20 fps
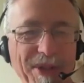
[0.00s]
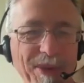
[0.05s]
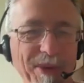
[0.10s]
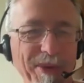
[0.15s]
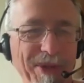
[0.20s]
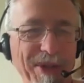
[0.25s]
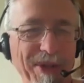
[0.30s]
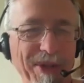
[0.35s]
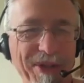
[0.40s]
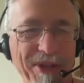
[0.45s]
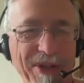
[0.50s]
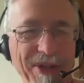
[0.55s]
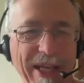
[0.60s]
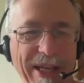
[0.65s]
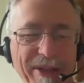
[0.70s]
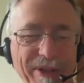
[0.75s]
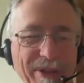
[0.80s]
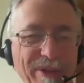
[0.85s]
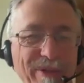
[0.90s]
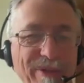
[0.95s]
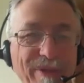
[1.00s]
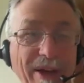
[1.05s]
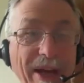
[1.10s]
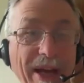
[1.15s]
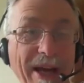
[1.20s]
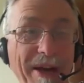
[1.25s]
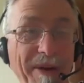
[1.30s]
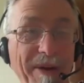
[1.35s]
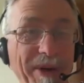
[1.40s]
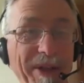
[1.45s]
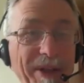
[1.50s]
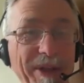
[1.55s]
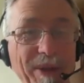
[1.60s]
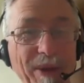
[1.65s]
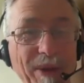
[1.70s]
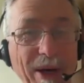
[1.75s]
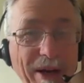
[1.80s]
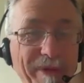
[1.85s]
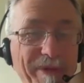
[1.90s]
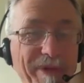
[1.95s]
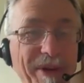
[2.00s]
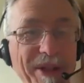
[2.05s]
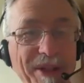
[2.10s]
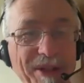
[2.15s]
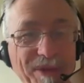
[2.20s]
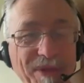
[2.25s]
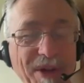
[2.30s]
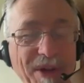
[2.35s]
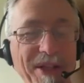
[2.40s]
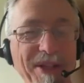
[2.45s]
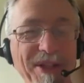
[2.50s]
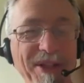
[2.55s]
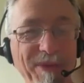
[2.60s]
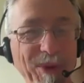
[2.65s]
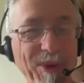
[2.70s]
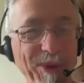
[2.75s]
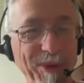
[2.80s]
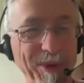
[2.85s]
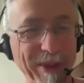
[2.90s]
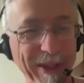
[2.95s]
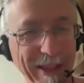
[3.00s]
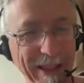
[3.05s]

just standard fare at your average festival,